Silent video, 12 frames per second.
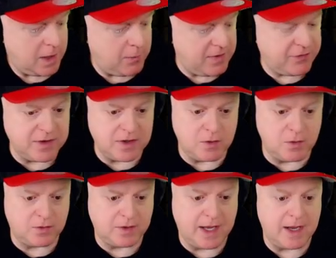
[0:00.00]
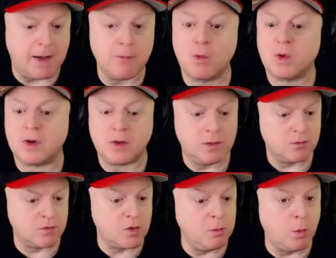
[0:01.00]
And we have to use, okay, we're in
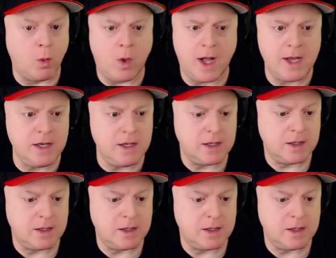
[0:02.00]
room 1,